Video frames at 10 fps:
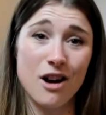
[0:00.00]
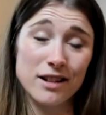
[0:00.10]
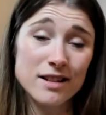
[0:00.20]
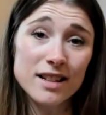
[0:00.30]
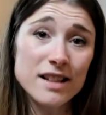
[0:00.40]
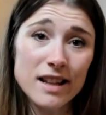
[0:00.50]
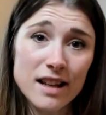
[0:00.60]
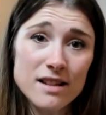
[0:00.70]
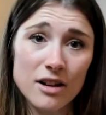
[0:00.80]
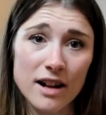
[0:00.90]
honestly, it's
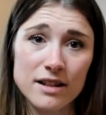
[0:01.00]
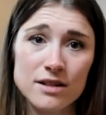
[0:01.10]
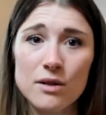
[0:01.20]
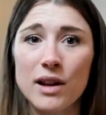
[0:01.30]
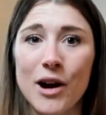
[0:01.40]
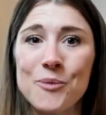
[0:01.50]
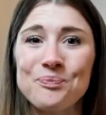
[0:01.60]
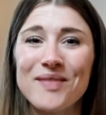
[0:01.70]
easier at a studio.